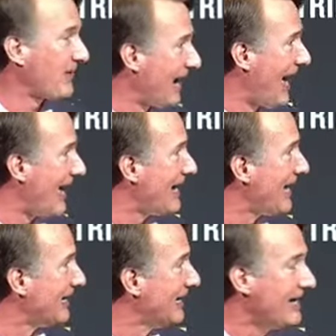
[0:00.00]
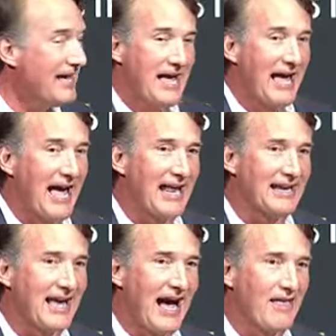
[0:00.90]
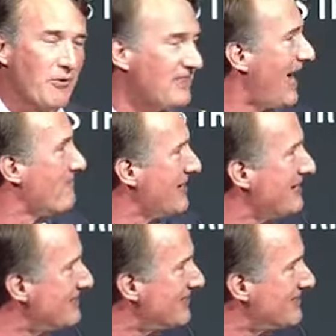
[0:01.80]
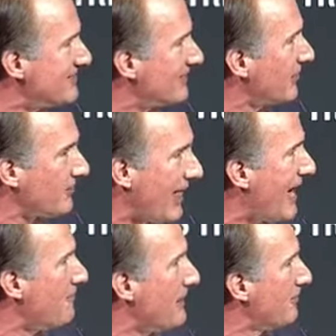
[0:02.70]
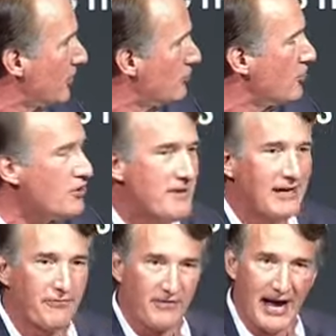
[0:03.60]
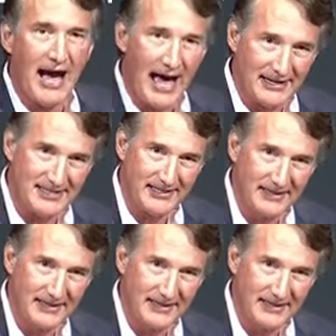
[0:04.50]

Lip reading: guy, and what that means is that there were a lot of people who knew me and forgot.